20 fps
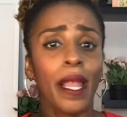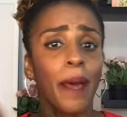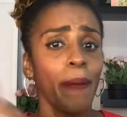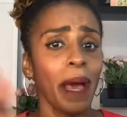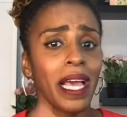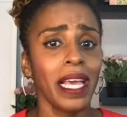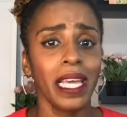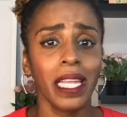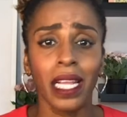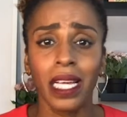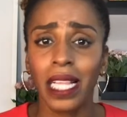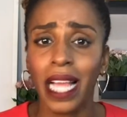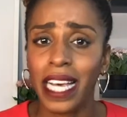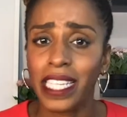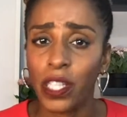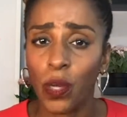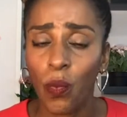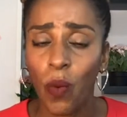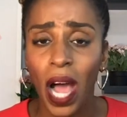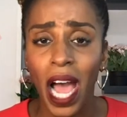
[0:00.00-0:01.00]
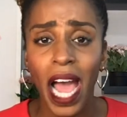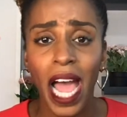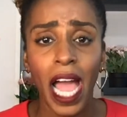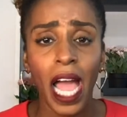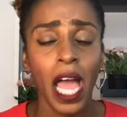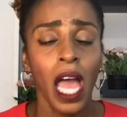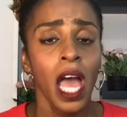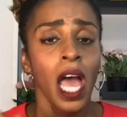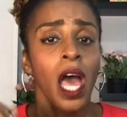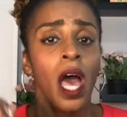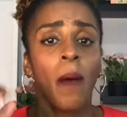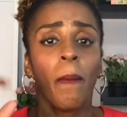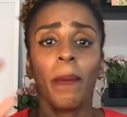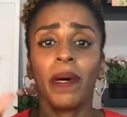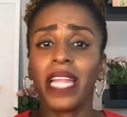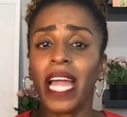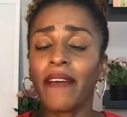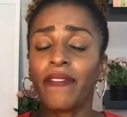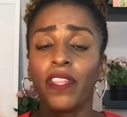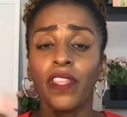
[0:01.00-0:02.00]
I might get a glass of wine,
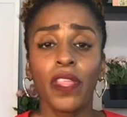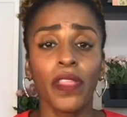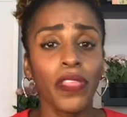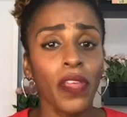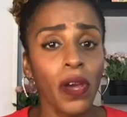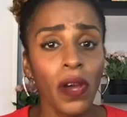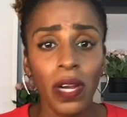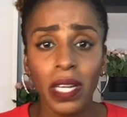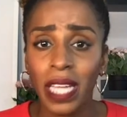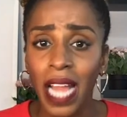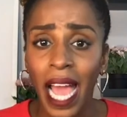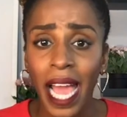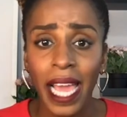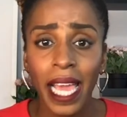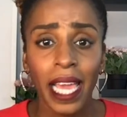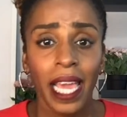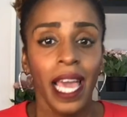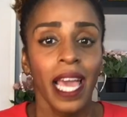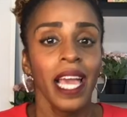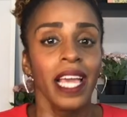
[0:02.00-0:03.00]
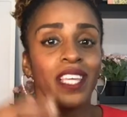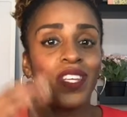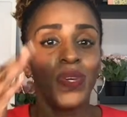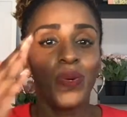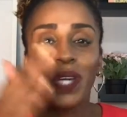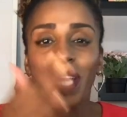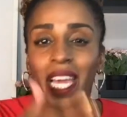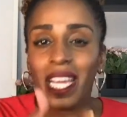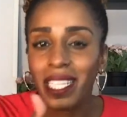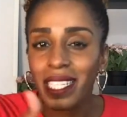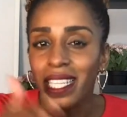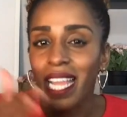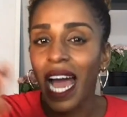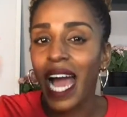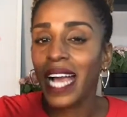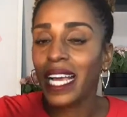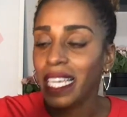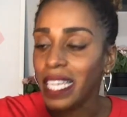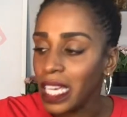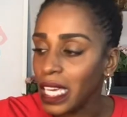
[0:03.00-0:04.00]
but after the third night, you
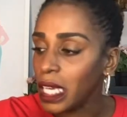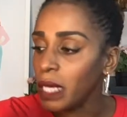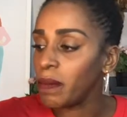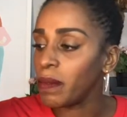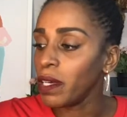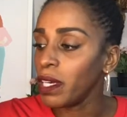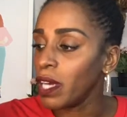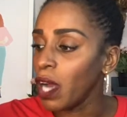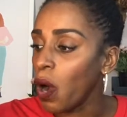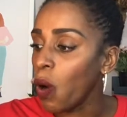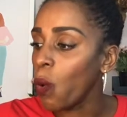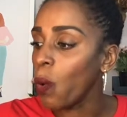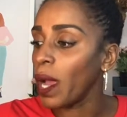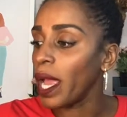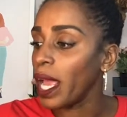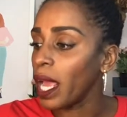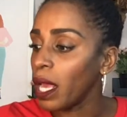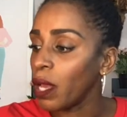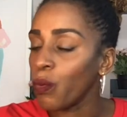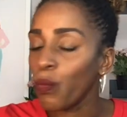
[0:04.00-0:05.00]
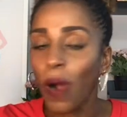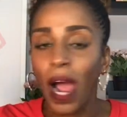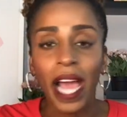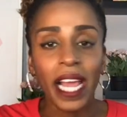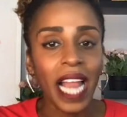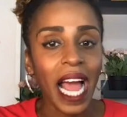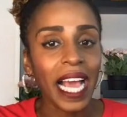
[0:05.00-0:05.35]
cannot keep going, right?